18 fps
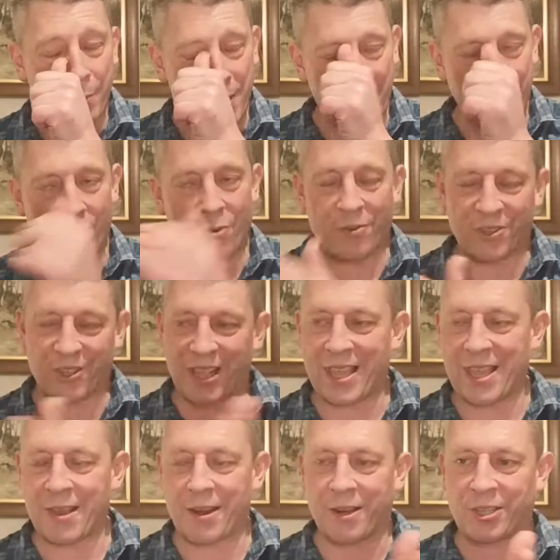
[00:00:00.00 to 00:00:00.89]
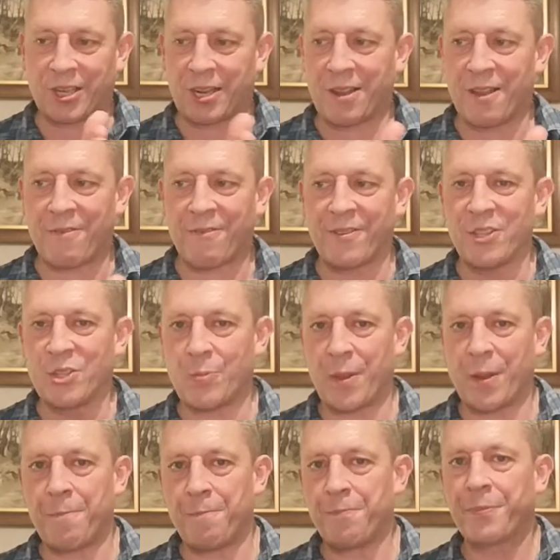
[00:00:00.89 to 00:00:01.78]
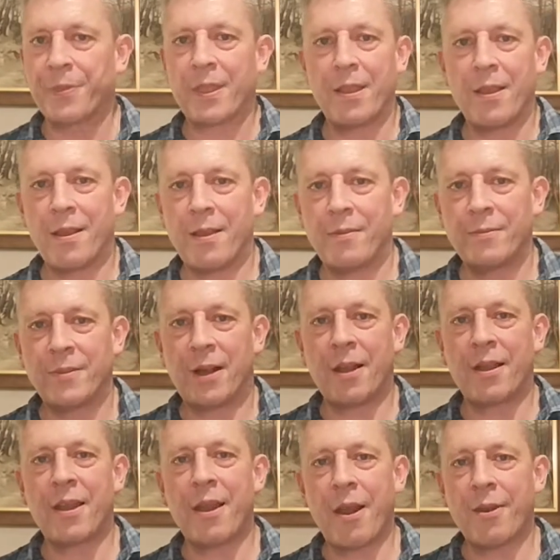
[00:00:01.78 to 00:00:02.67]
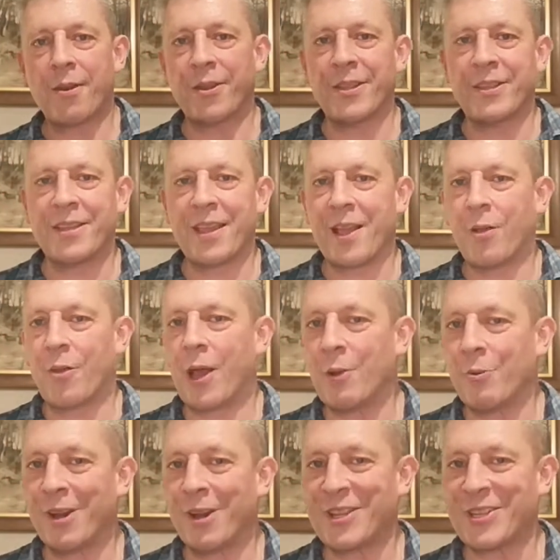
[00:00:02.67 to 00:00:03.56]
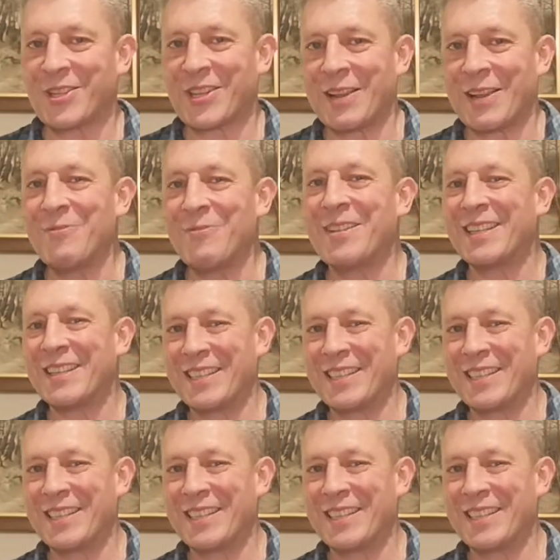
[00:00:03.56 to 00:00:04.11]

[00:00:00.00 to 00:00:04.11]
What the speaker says: You can obviously hear there's a difference, but I can't really tell how I sound.